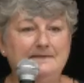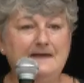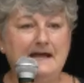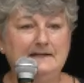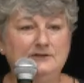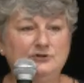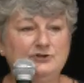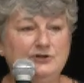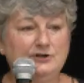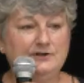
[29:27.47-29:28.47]
That
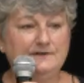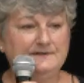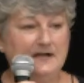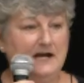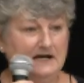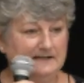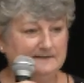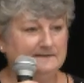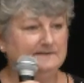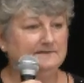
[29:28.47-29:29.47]
ensures
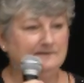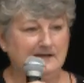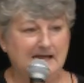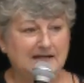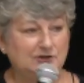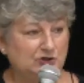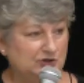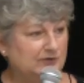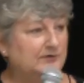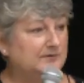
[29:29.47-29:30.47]
us and
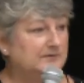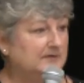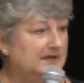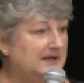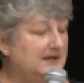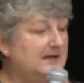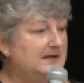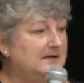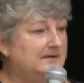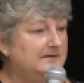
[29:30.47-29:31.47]
you
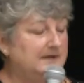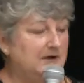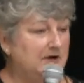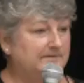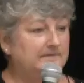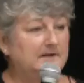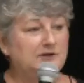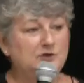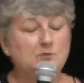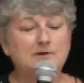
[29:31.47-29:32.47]
that
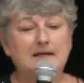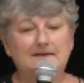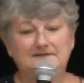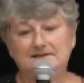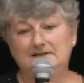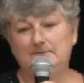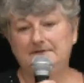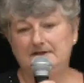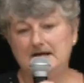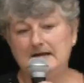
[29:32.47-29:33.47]
hopefully you won't have to deal
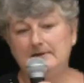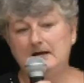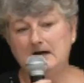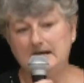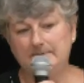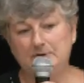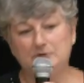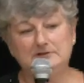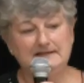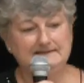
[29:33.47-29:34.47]
with a
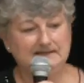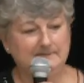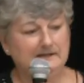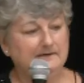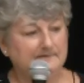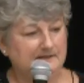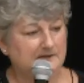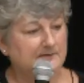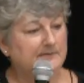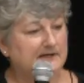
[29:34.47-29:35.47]
hypoglycemic event
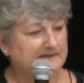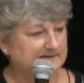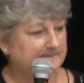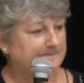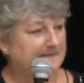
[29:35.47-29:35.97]
on the bus.